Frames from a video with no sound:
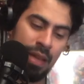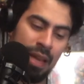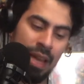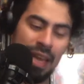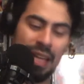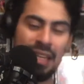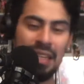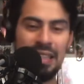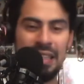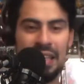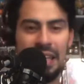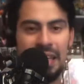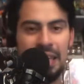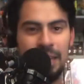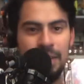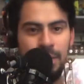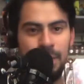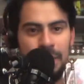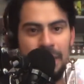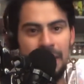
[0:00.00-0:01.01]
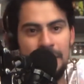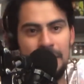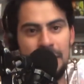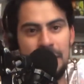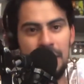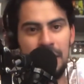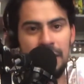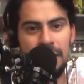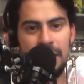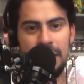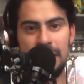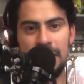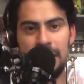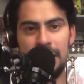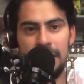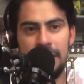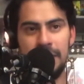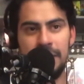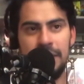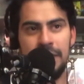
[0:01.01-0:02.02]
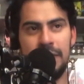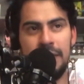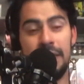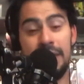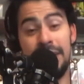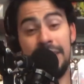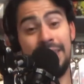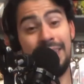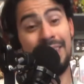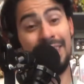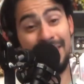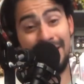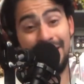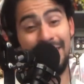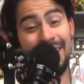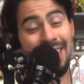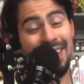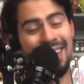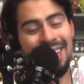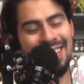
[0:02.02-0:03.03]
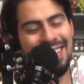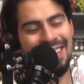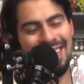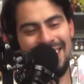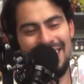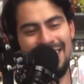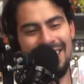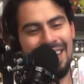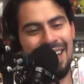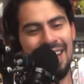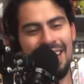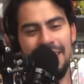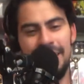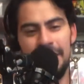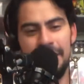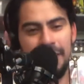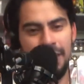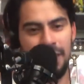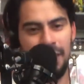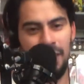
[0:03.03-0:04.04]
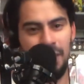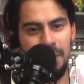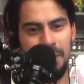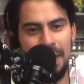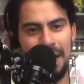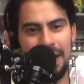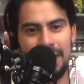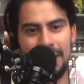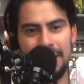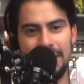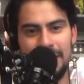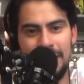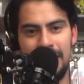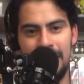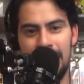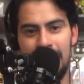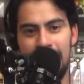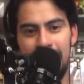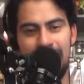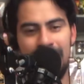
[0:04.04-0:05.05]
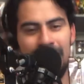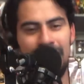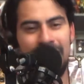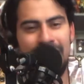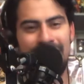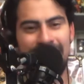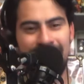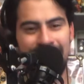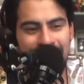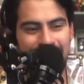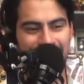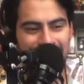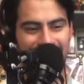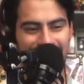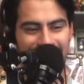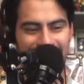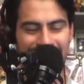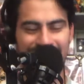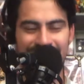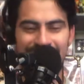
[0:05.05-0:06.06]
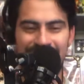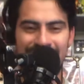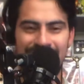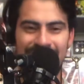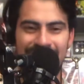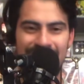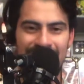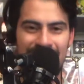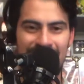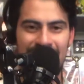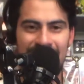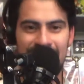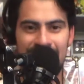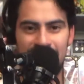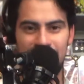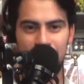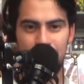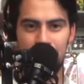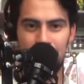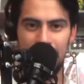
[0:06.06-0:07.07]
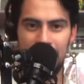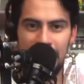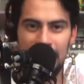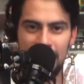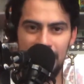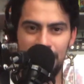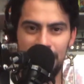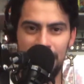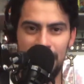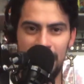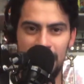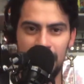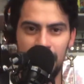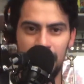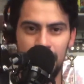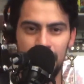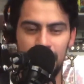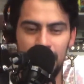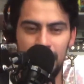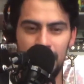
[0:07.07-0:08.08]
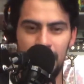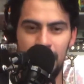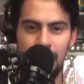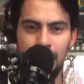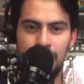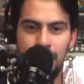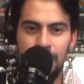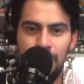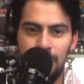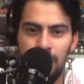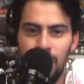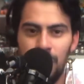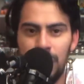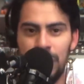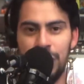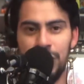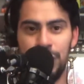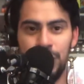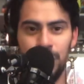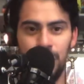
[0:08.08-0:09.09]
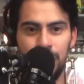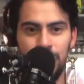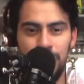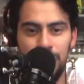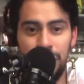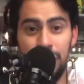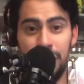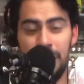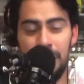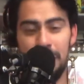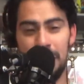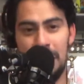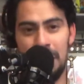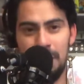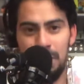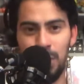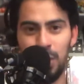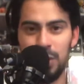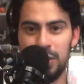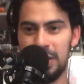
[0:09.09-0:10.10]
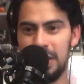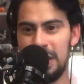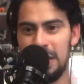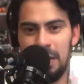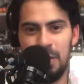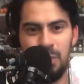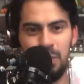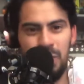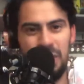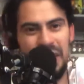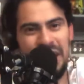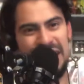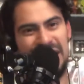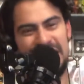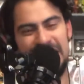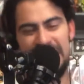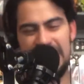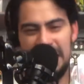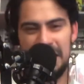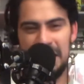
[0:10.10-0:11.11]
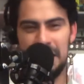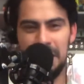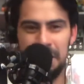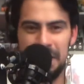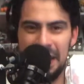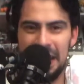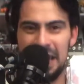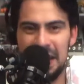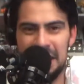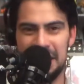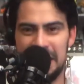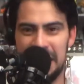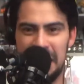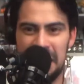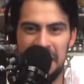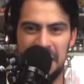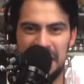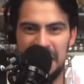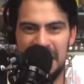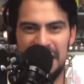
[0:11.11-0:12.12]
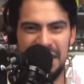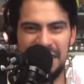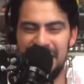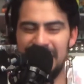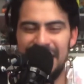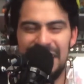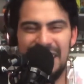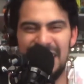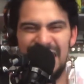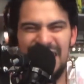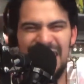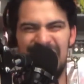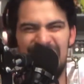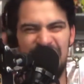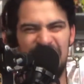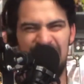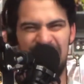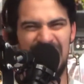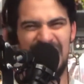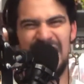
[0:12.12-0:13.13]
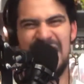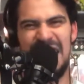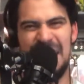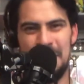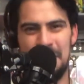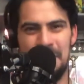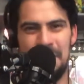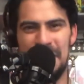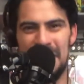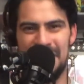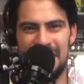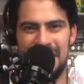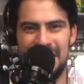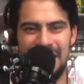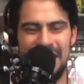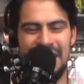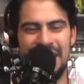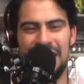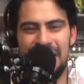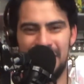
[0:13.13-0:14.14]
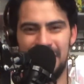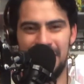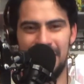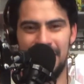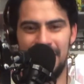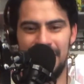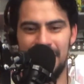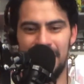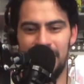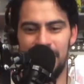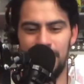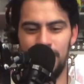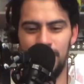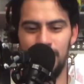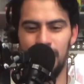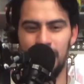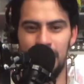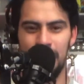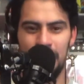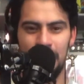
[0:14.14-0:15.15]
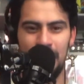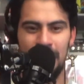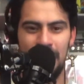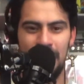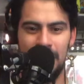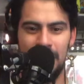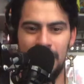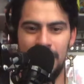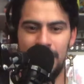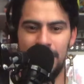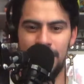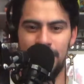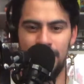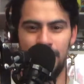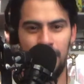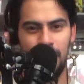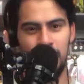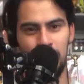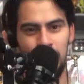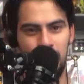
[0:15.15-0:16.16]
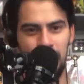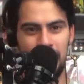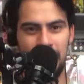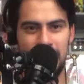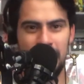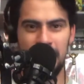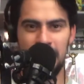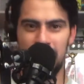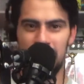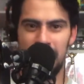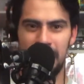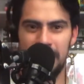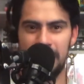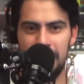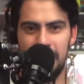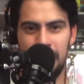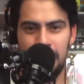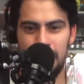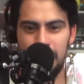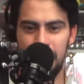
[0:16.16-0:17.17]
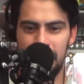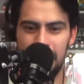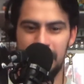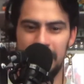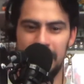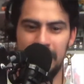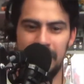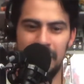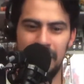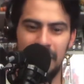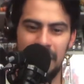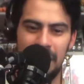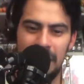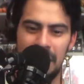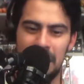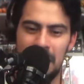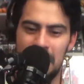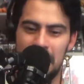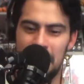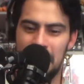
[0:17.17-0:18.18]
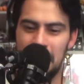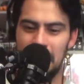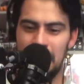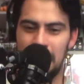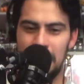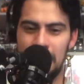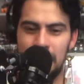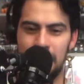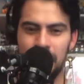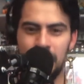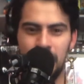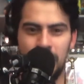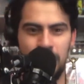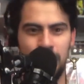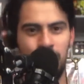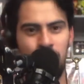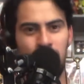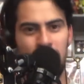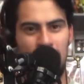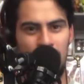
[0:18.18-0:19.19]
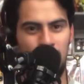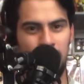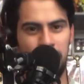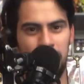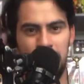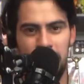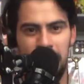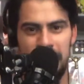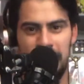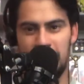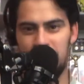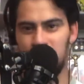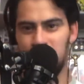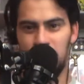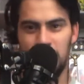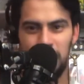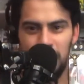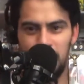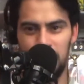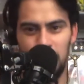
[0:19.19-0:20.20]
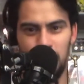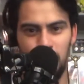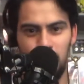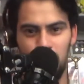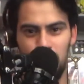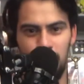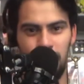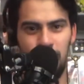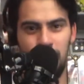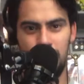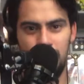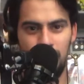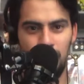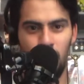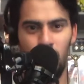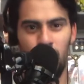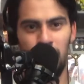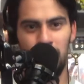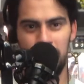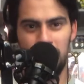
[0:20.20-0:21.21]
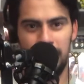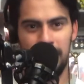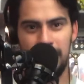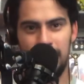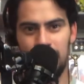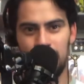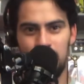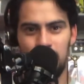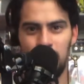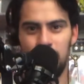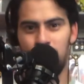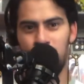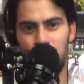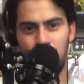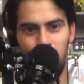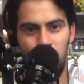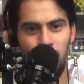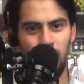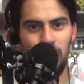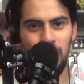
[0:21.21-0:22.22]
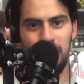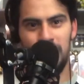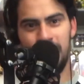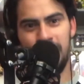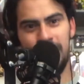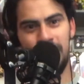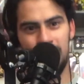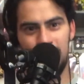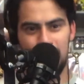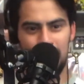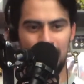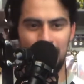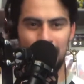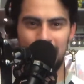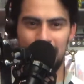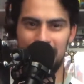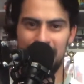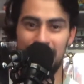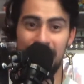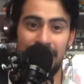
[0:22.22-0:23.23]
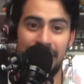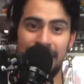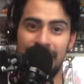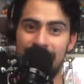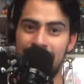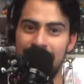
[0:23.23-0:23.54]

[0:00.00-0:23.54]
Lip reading: And the thing is, when he does these kills, he doesn't. I love the callbacks. He still does this display his victims before he shows it to the main person. Then when they see them, they get scared. Then he did it for like basically each kill. Showed them. He started with one kill like simple, then showed that one to the next one, showed more to the next one, showed more to the next one. You're just like